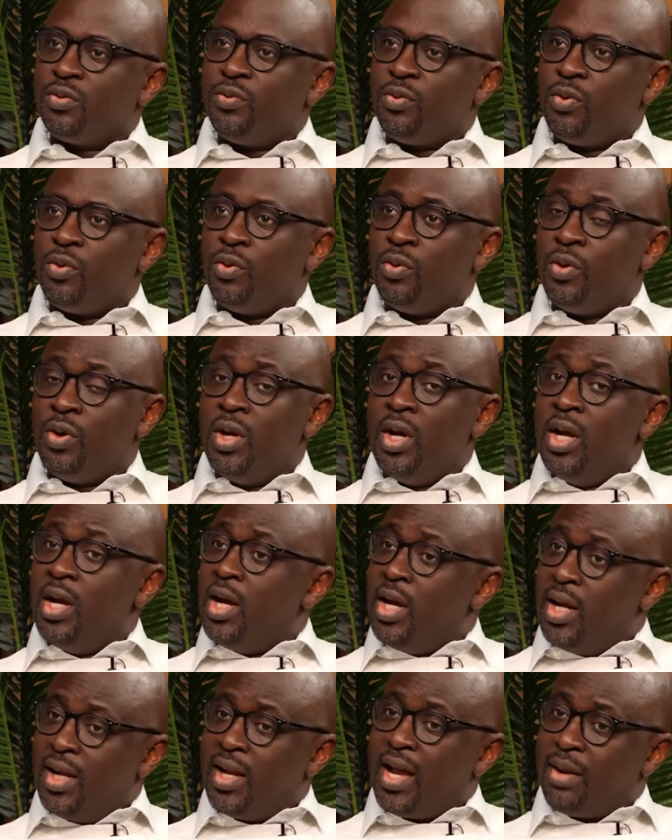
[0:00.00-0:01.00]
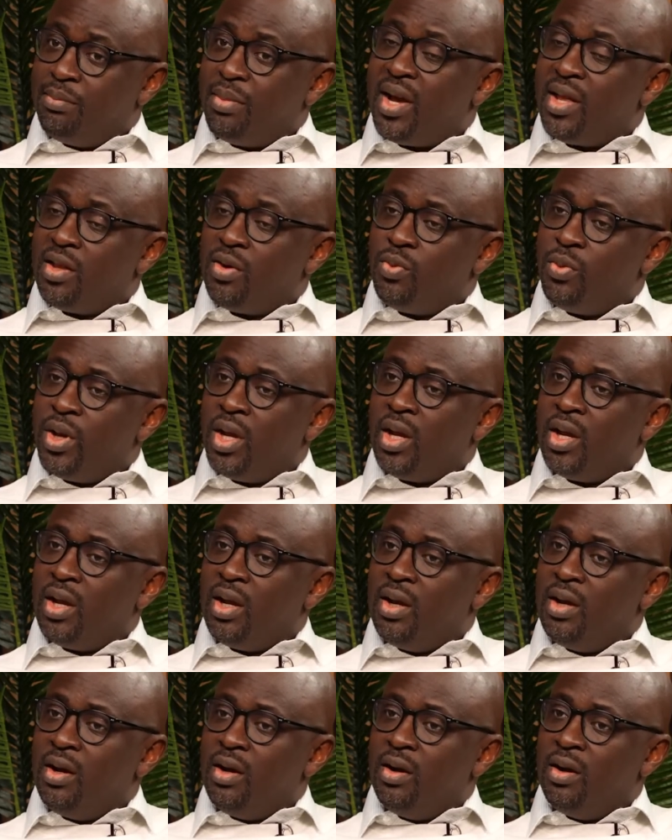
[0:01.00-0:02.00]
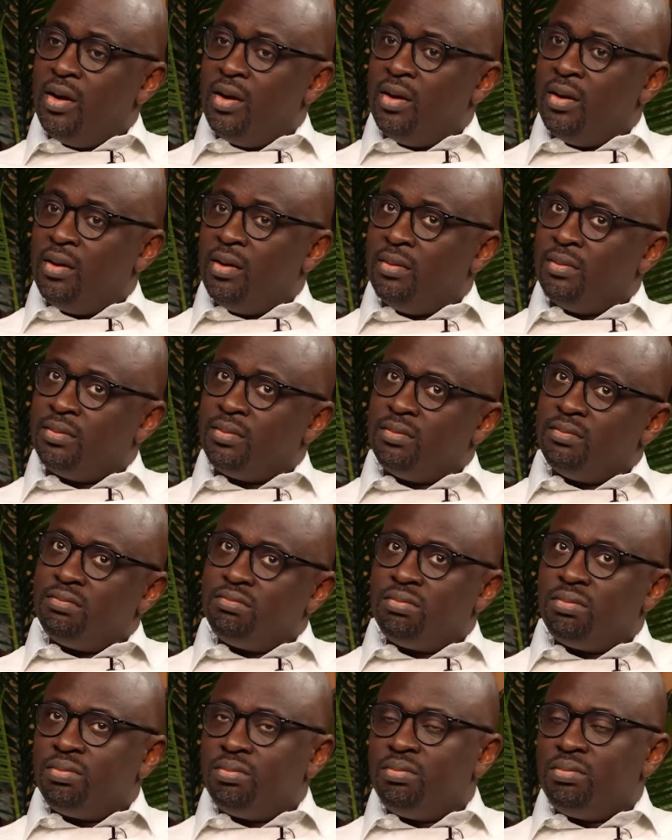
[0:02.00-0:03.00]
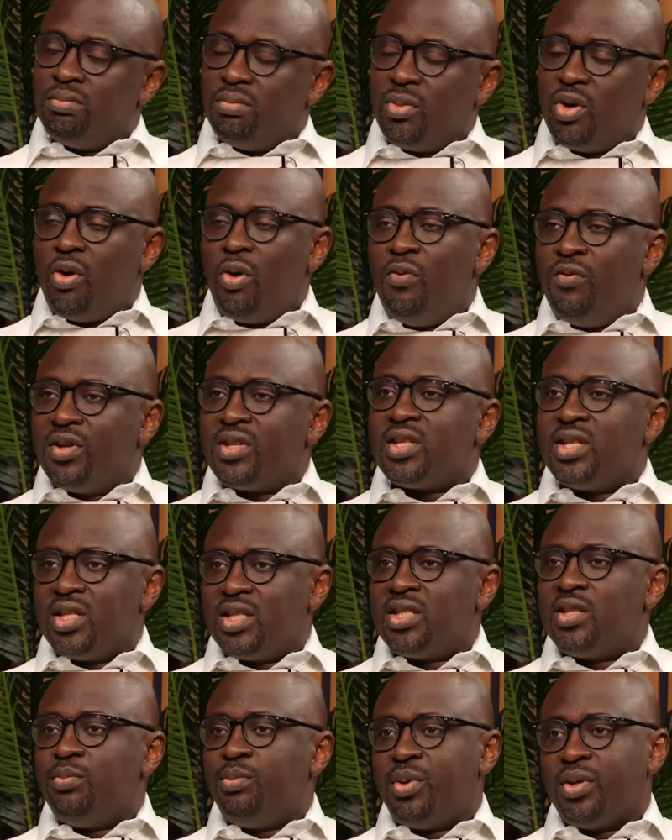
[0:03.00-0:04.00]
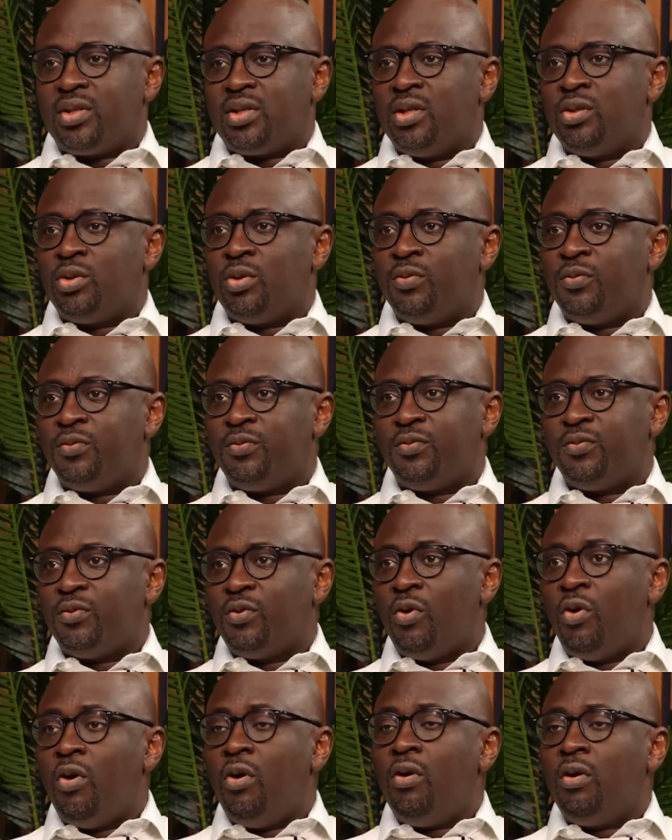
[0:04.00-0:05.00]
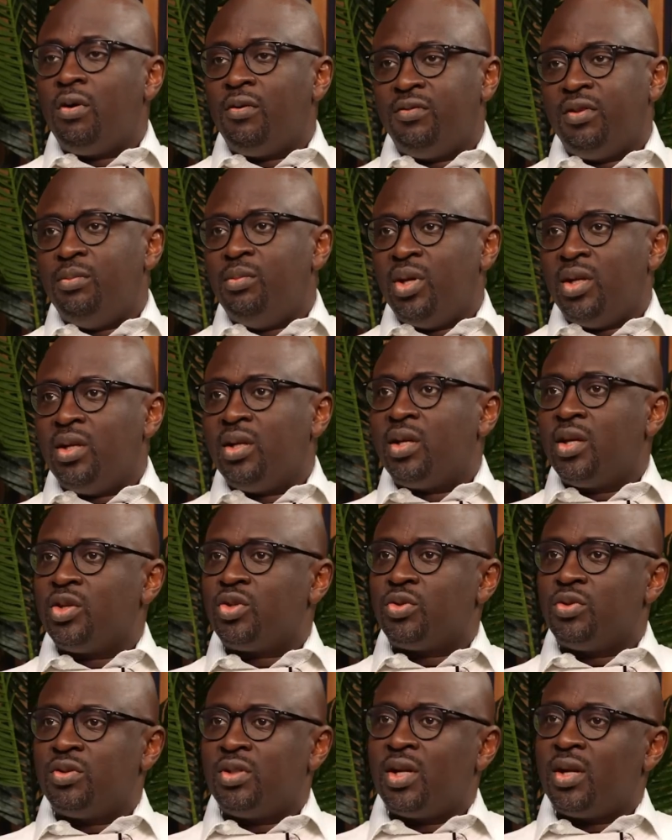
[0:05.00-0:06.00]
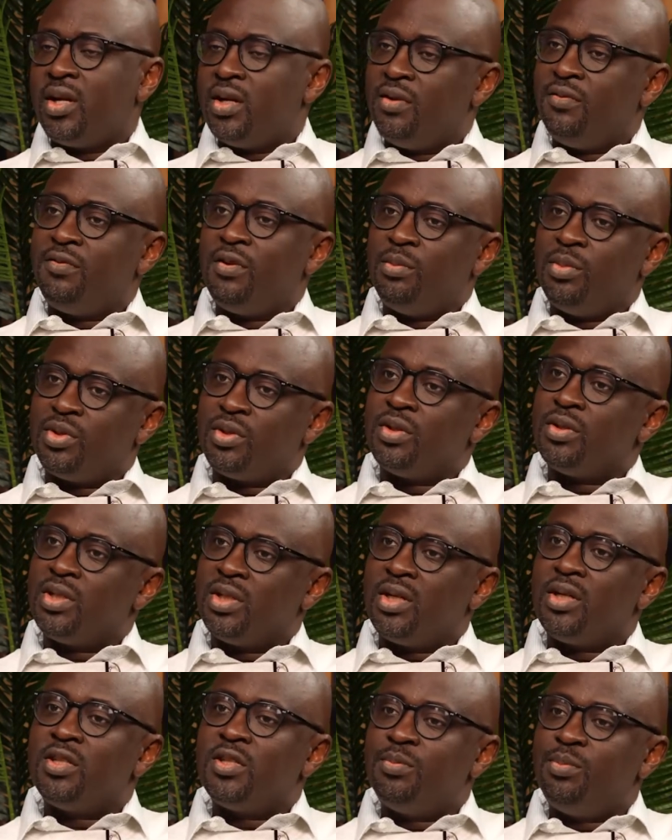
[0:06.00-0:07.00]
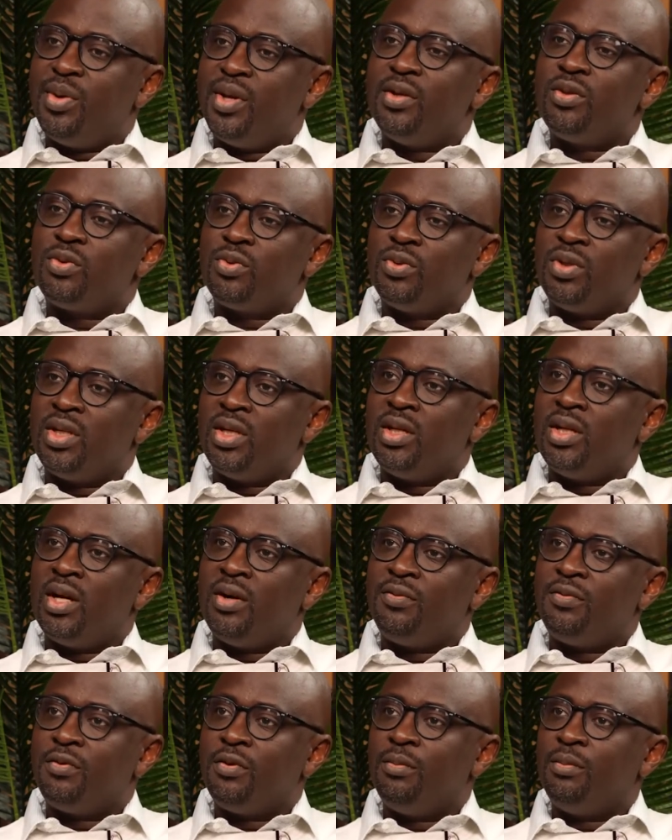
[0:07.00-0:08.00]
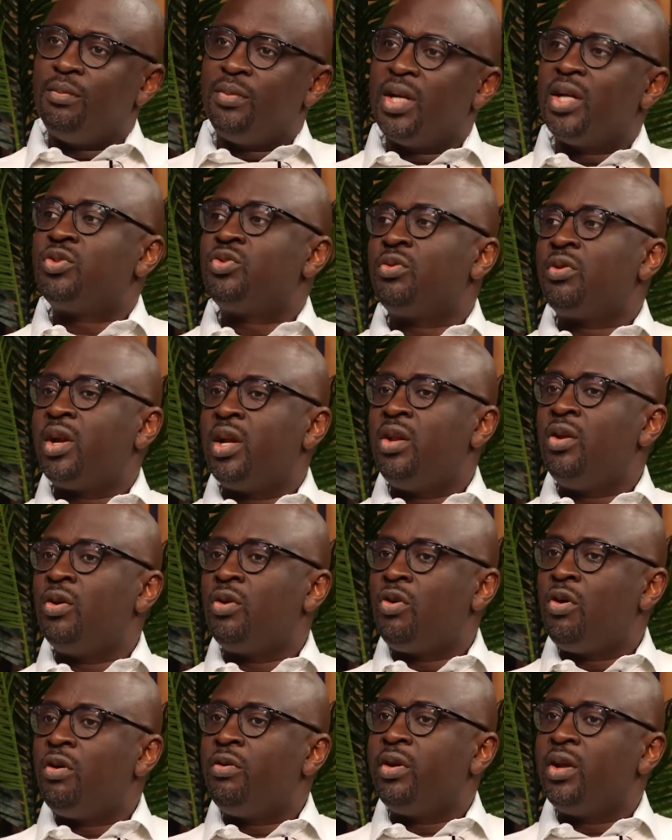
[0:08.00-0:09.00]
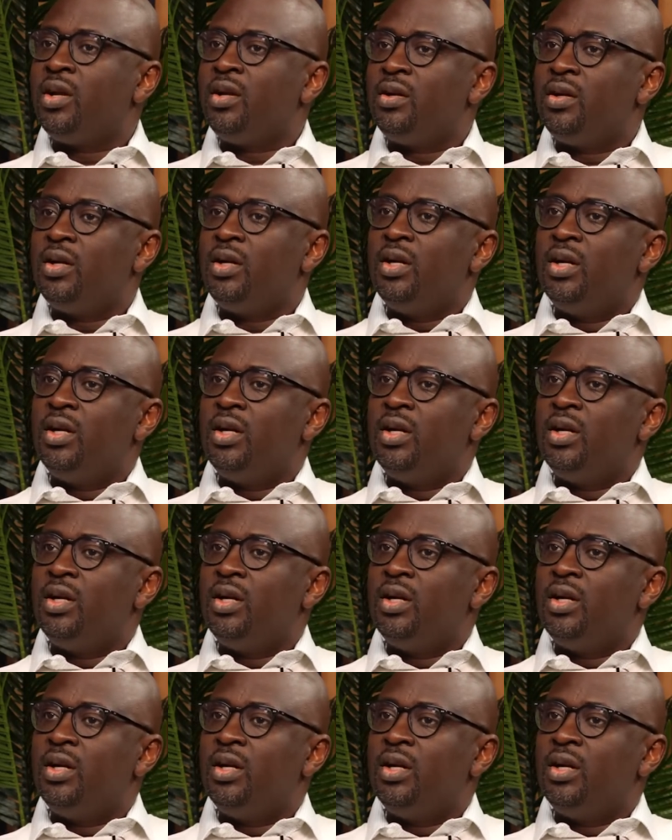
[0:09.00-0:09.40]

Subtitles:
for, like, by the way, over 60% of all of the medications that are in the pharmaceutical space today are from naturally occurring